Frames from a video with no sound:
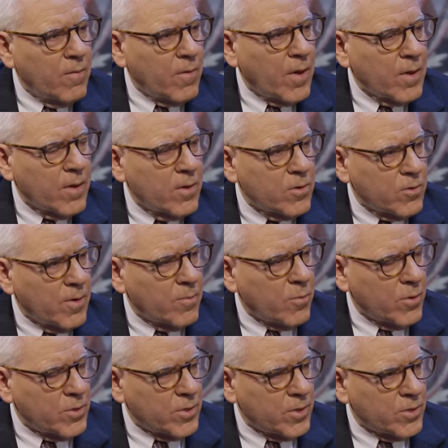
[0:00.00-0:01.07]
Ivanka Trump
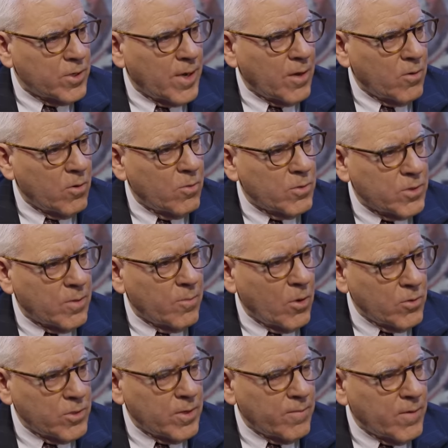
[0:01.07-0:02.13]
was the child who was the
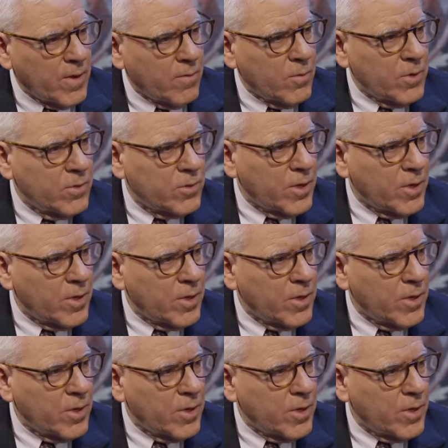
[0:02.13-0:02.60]
most involved, would you